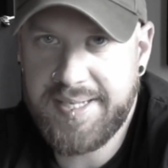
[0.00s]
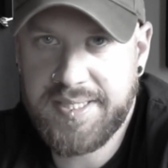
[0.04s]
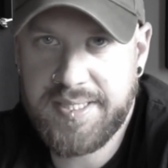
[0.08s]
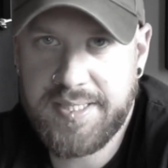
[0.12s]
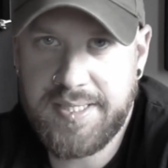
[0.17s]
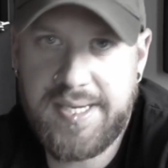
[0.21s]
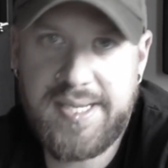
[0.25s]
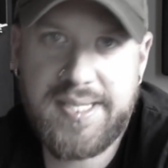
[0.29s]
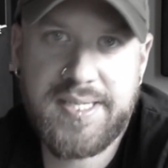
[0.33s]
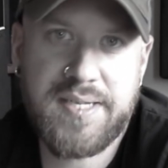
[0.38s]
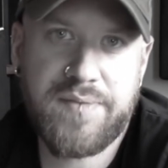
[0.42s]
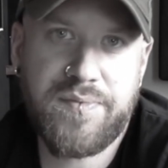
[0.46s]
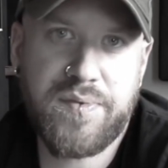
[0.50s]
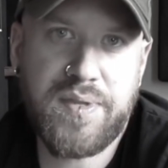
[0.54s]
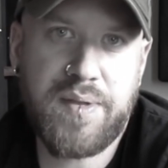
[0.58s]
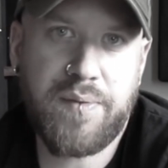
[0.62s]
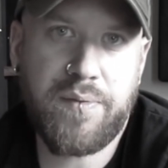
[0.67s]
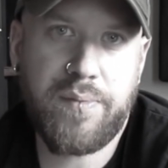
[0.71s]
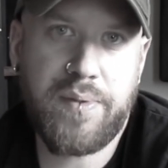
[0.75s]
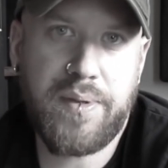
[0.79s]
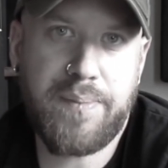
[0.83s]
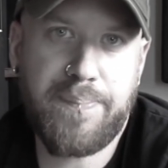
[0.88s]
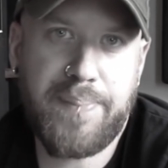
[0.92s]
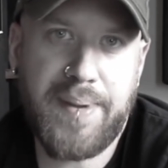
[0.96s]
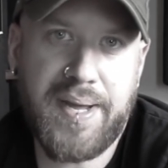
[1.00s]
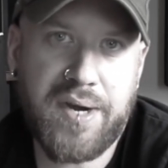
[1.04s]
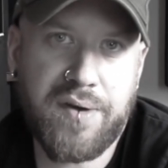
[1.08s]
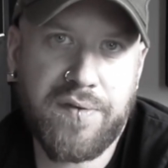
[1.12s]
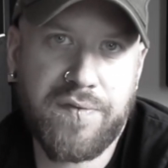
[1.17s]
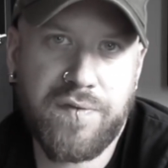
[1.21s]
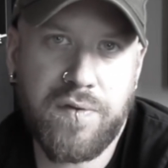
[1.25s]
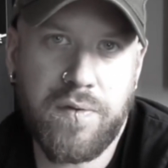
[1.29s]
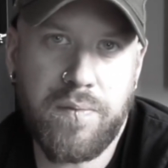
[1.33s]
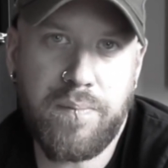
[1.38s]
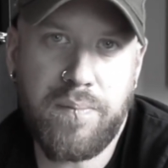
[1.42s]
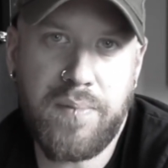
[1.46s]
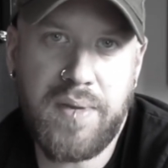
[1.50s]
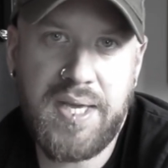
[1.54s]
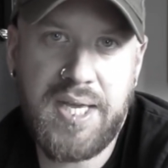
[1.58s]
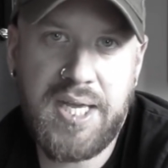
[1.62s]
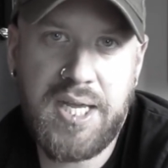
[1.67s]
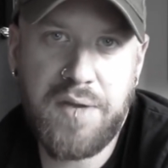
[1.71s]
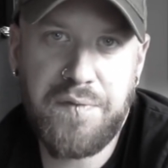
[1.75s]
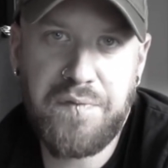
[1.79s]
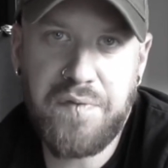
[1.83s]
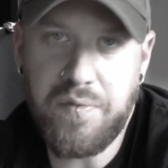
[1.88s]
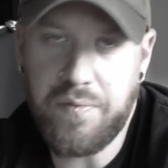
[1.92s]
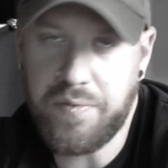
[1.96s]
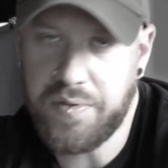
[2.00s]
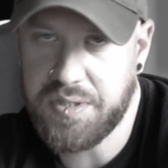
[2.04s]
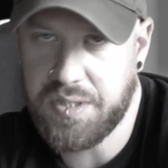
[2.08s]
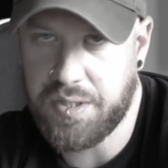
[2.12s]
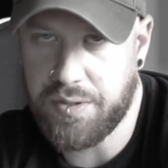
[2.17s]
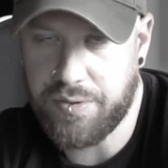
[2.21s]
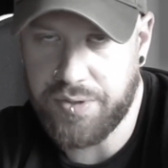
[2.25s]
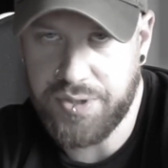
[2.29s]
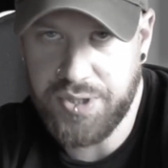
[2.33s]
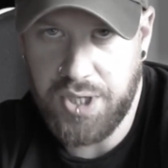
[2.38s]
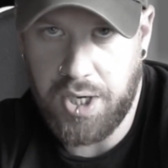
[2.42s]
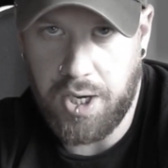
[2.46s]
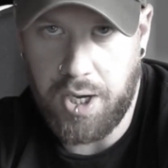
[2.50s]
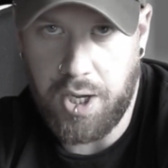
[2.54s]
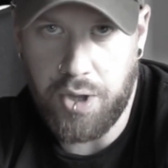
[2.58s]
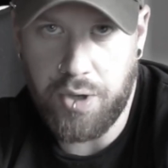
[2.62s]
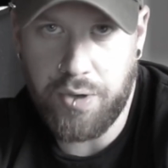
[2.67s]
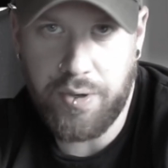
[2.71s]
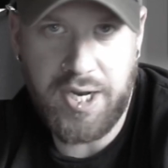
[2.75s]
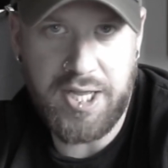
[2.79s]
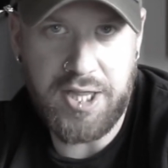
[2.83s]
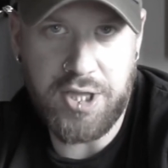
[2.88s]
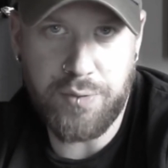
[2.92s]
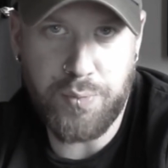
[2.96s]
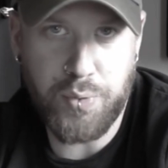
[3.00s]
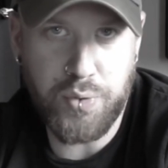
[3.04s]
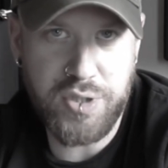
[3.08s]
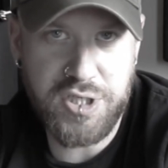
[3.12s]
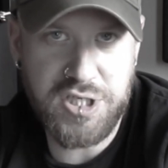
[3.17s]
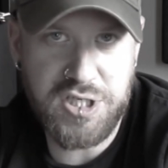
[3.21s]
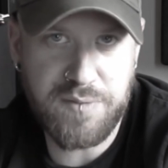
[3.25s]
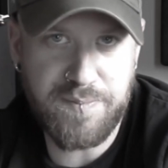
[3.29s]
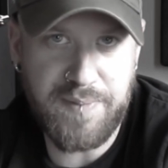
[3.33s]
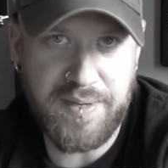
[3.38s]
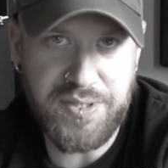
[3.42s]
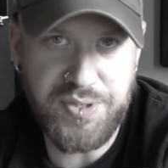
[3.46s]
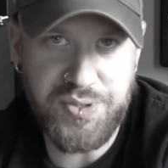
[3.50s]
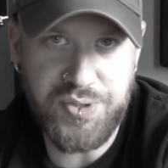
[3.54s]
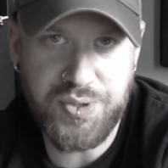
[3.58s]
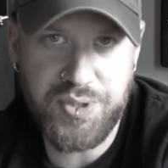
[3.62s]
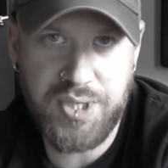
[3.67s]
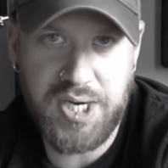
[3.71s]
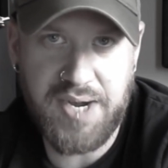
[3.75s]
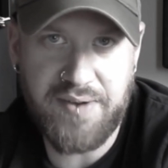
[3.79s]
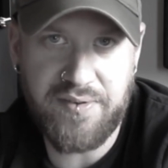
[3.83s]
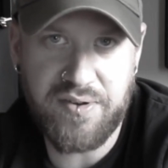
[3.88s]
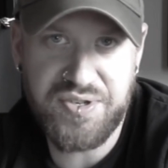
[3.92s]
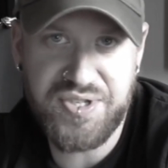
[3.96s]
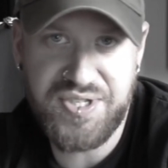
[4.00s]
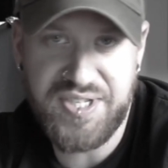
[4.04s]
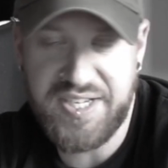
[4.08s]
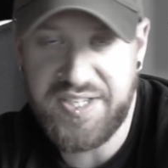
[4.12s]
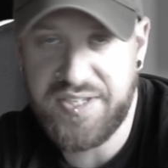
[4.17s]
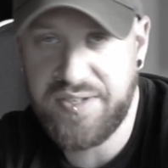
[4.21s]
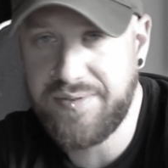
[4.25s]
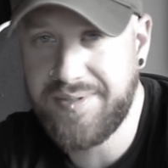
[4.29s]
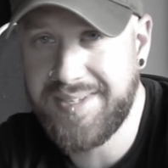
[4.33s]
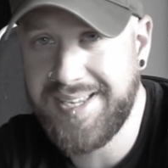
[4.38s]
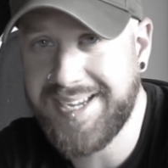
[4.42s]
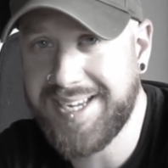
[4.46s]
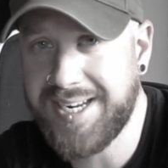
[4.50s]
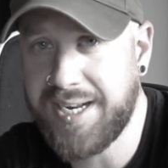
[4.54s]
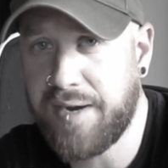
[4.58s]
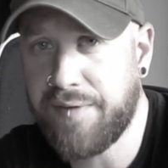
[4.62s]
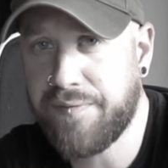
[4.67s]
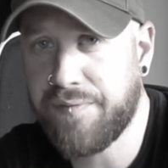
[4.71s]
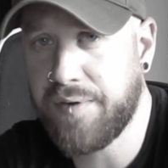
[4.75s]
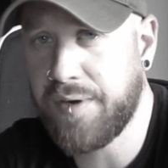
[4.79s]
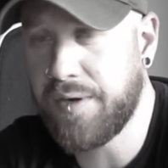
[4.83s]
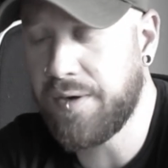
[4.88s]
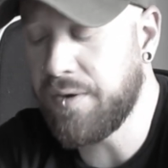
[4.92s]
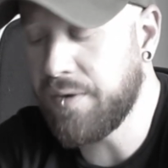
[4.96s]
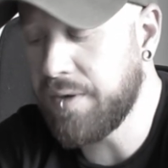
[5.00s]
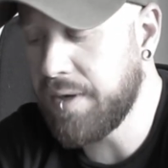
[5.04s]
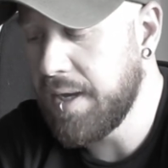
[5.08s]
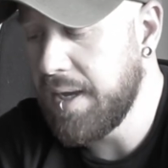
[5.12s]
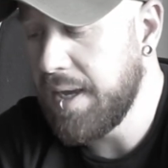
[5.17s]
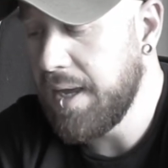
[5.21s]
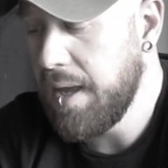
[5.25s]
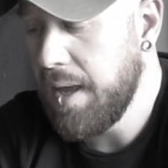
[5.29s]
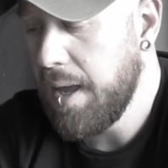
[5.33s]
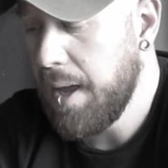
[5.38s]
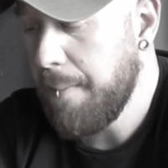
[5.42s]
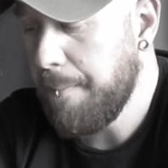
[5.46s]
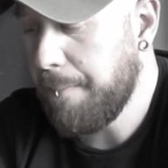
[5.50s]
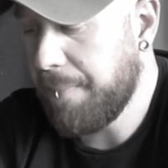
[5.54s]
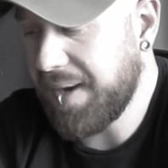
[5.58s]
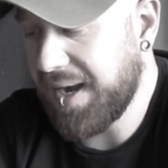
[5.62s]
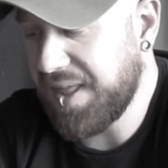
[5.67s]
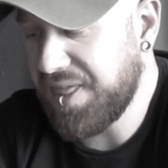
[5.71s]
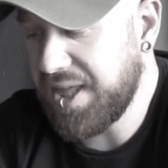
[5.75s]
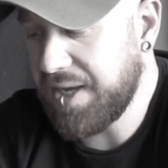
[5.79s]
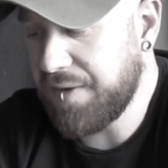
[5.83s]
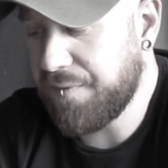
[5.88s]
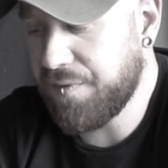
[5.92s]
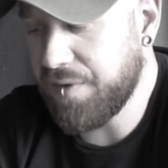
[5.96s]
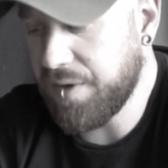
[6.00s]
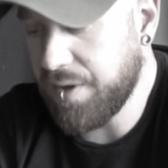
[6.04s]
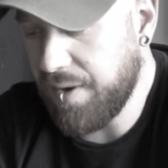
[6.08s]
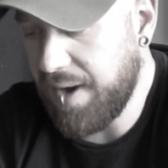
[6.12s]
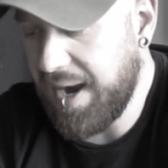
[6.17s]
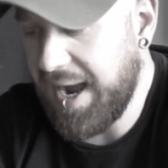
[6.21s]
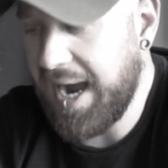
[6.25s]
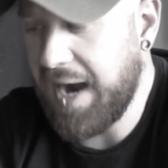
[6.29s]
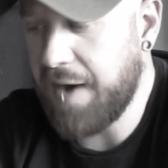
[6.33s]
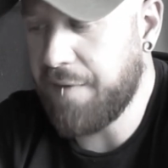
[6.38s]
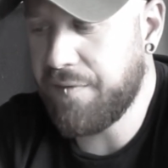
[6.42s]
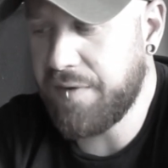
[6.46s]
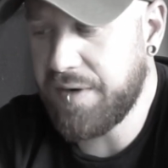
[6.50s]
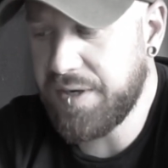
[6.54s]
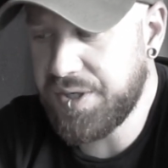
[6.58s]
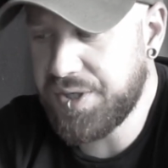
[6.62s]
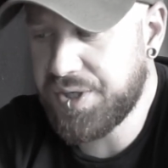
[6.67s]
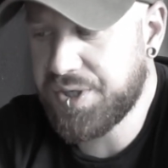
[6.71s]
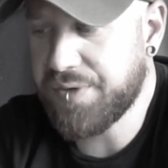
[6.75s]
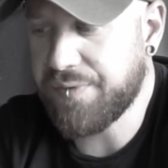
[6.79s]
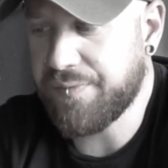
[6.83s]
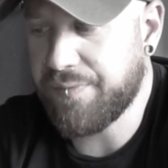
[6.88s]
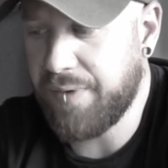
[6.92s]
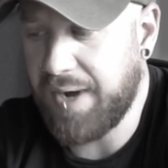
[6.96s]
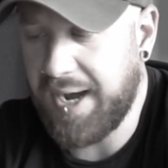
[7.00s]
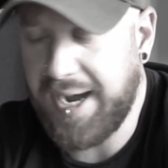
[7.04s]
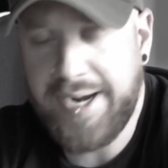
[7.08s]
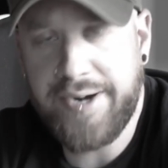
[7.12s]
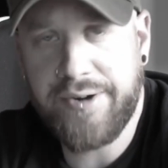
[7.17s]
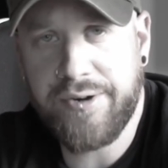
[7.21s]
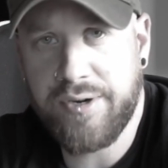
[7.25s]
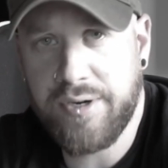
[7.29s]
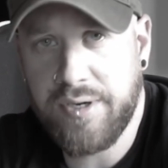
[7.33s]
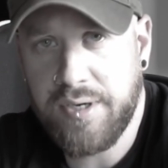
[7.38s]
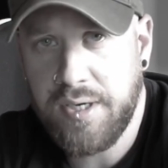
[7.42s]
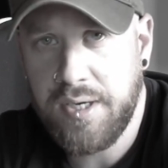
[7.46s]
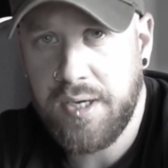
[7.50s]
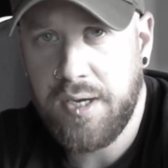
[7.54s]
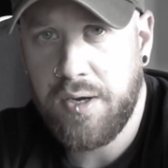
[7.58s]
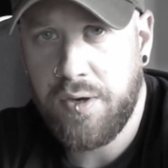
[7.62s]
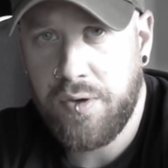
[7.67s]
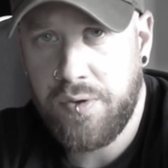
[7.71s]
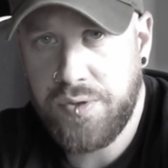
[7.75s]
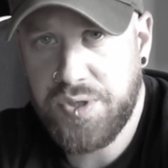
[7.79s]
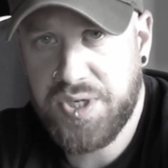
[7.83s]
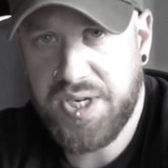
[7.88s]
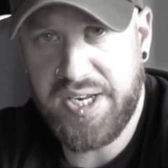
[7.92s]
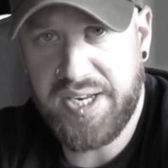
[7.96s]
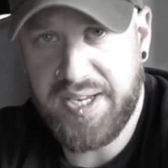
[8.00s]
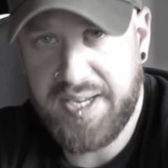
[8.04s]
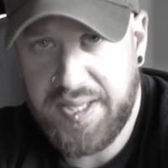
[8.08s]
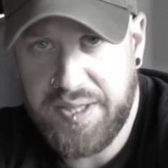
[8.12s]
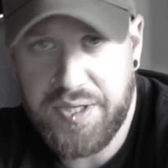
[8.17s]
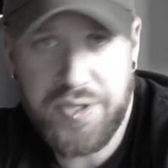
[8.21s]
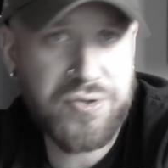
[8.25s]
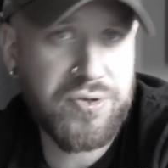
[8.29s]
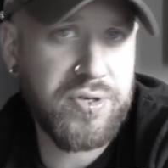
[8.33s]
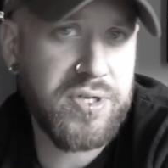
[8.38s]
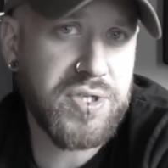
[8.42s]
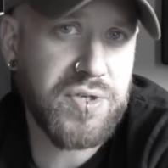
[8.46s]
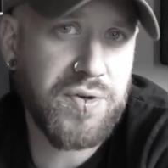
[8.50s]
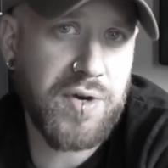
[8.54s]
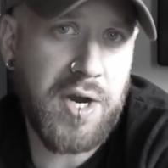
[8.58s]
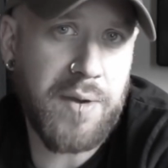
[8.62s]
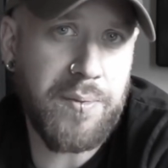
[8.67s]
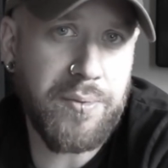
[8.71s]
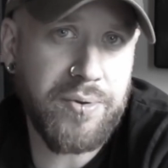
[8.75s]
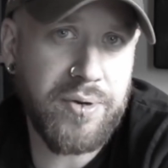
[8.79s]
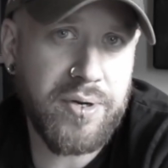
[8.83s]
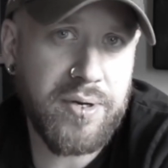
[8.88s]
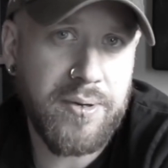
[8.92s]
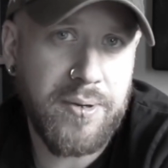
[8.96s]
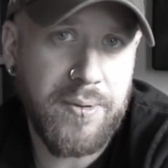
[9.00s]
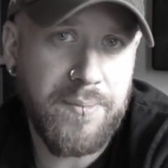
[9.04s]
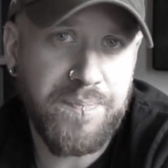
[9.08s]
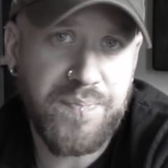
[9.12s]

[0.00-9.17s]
It's something that would be better for me if it was a little taller, had a little more suspension travel, since I do take it off-road. But I think for your average rider who's going to get the Street Scrambler,